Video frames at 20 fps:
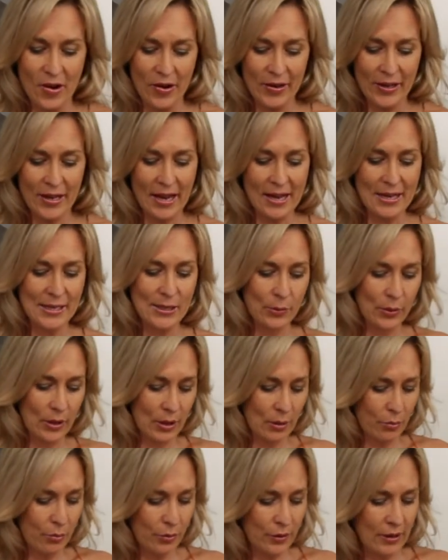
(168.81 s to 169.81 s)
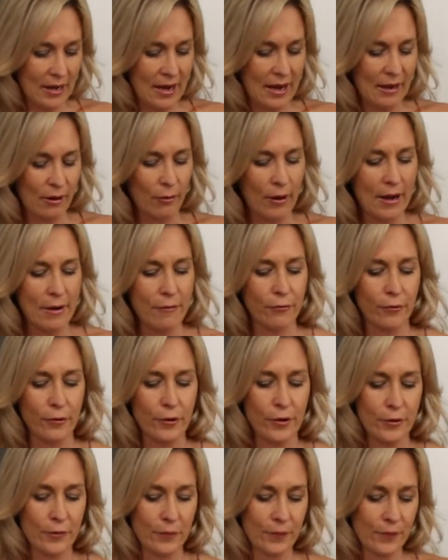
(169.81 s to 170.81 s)
Okay, so we're going to put in our
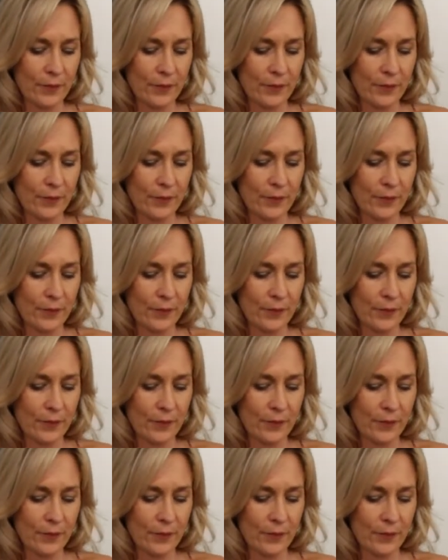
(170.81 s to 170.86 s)
grapefruit,